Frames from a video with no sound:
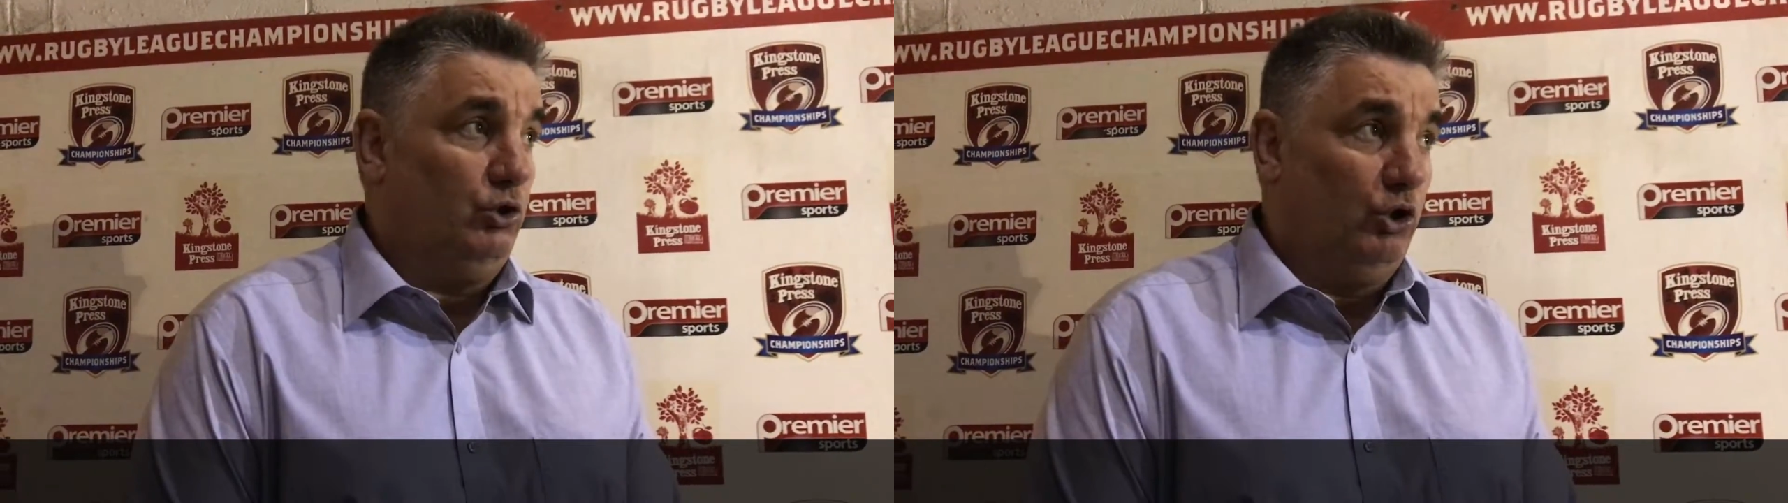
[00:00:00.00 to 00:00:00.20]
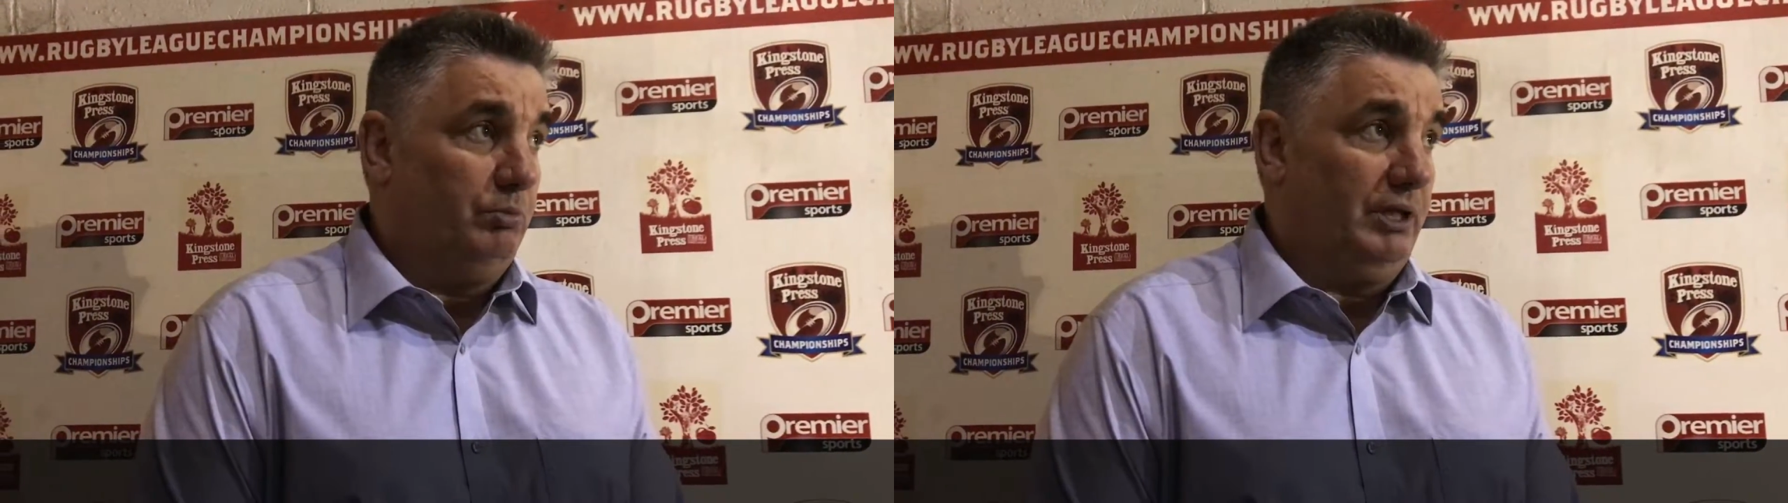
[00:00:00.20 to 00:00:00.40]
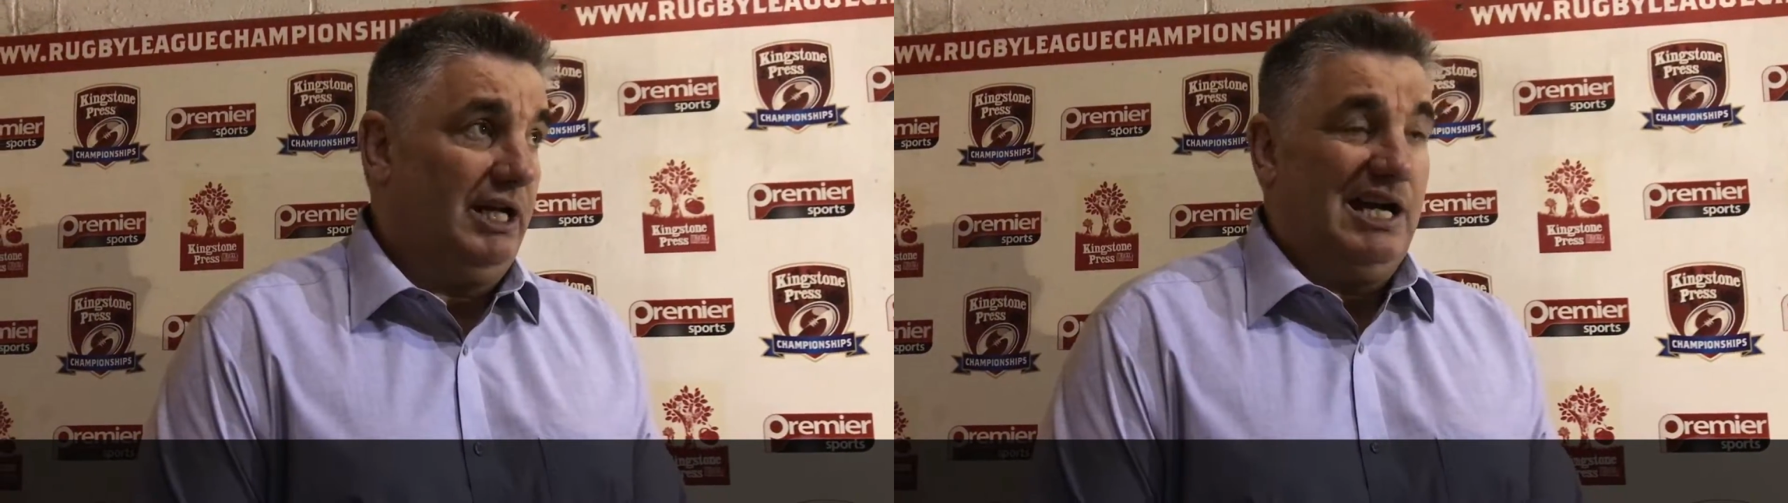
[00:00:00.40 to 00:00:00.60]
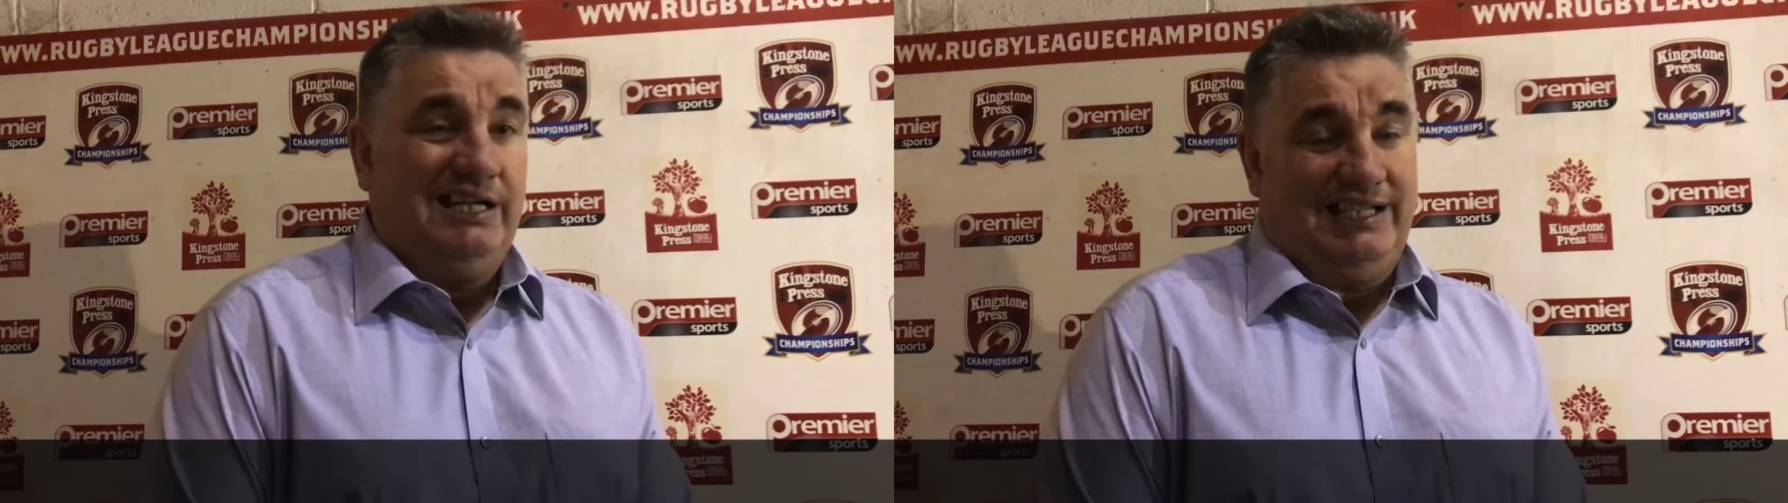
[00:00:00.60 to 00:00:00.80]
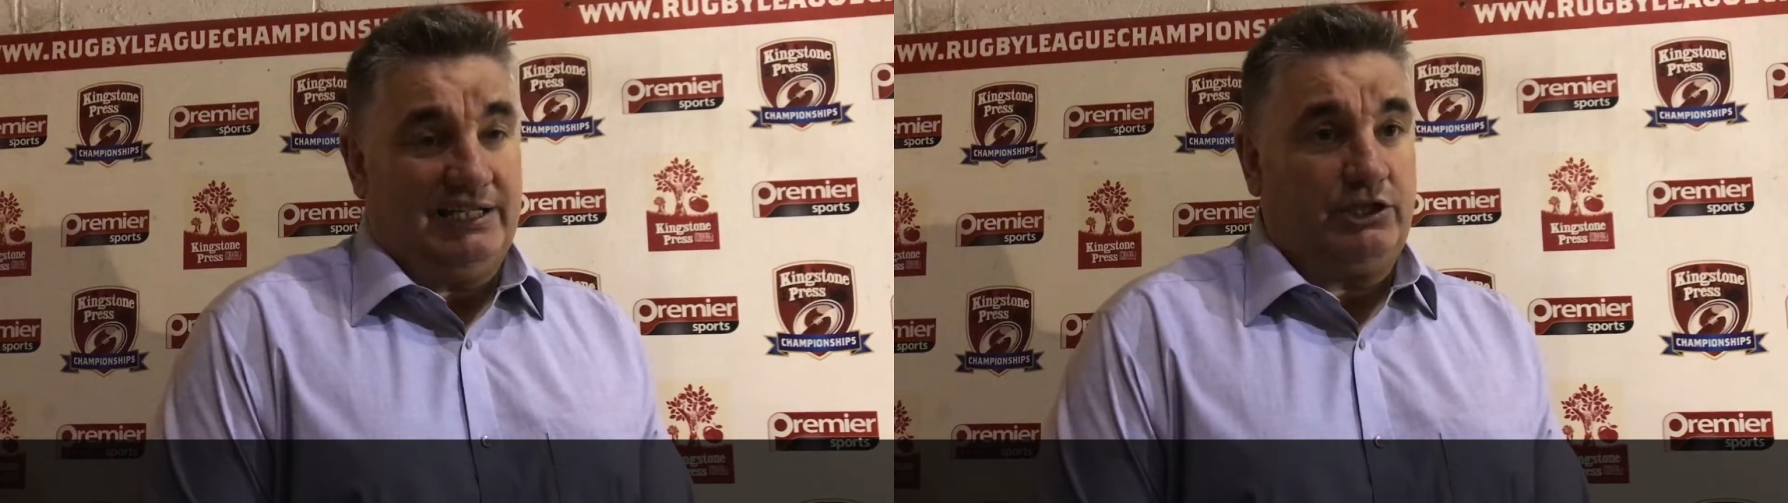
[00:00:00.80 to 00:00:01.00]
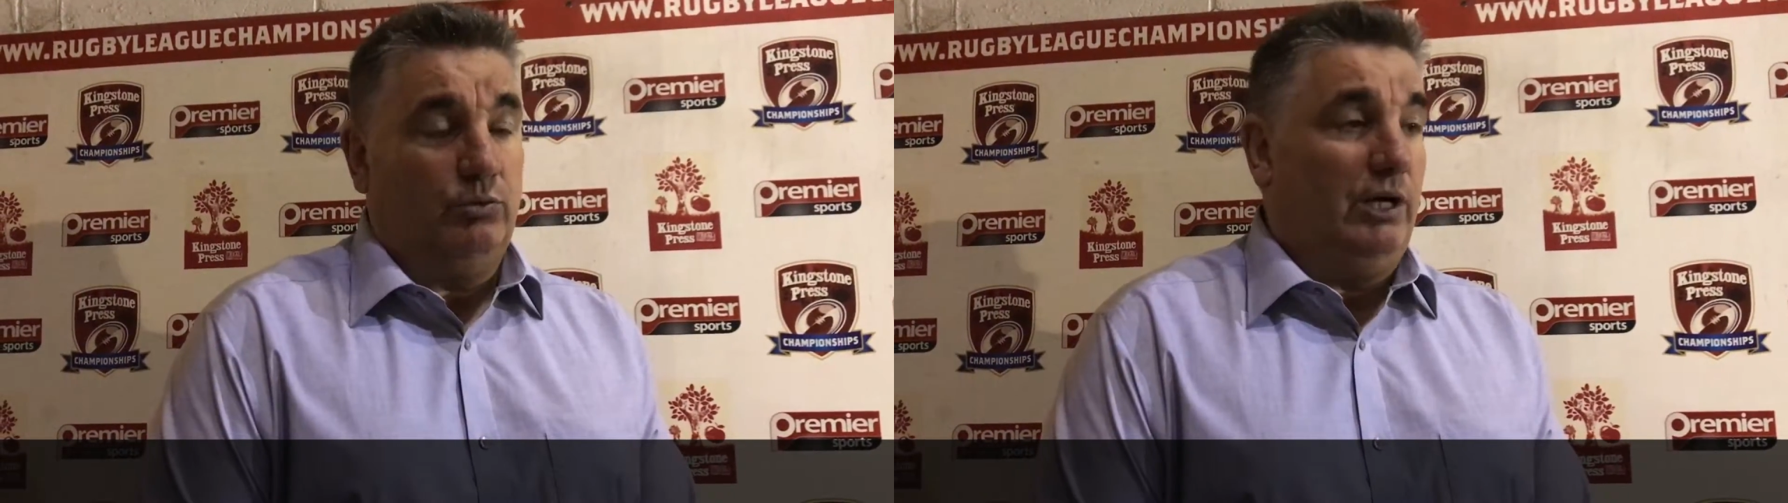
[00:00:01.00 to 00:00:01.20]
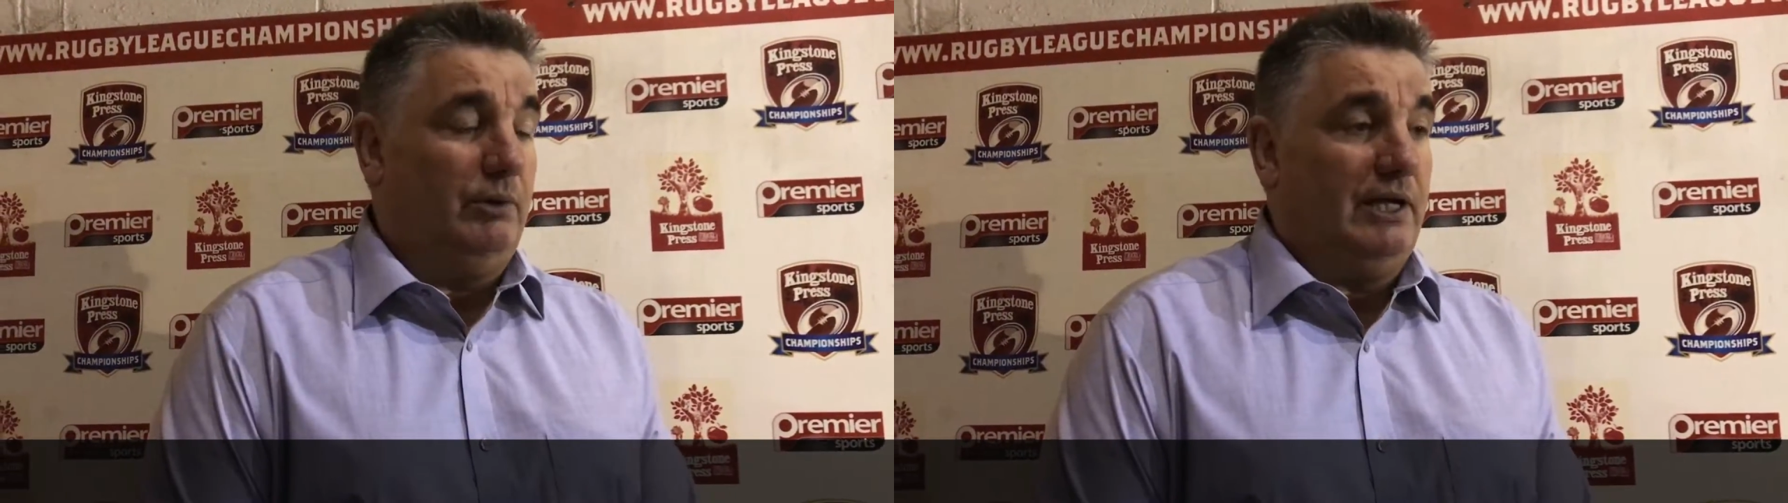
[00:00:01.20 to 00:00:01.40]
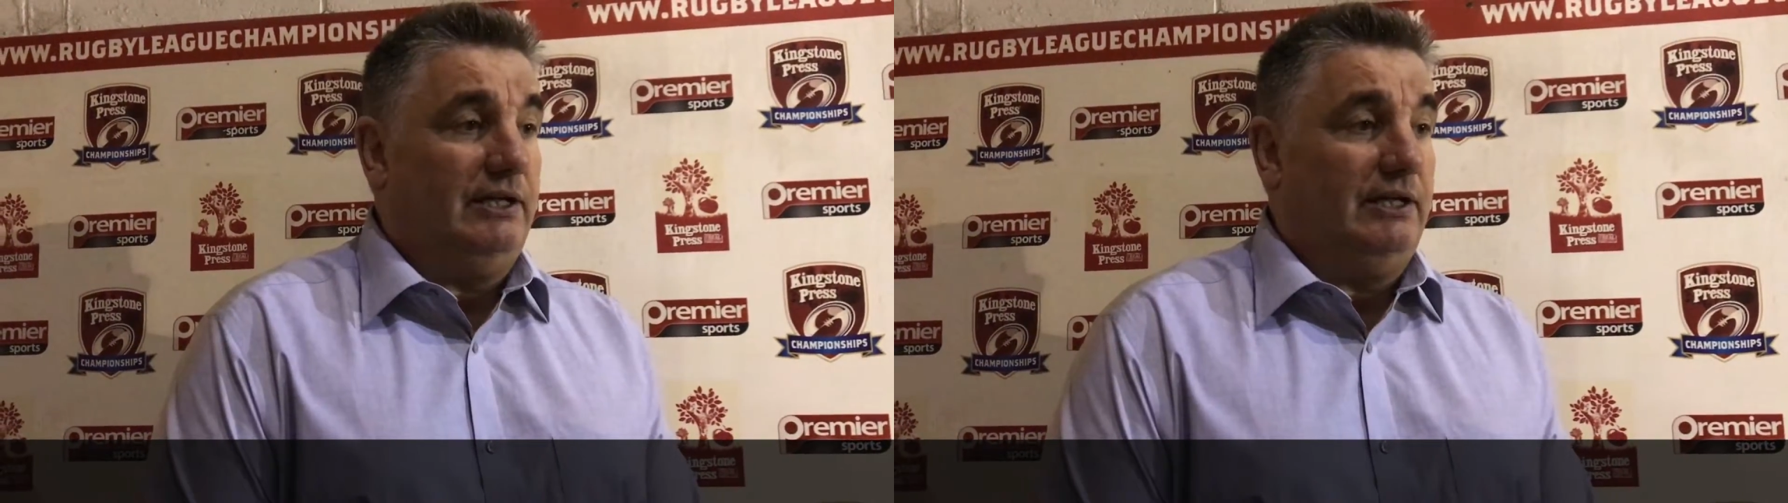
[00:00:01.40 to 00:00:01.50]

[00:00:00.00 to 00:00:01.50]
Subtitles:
Nobody gets away with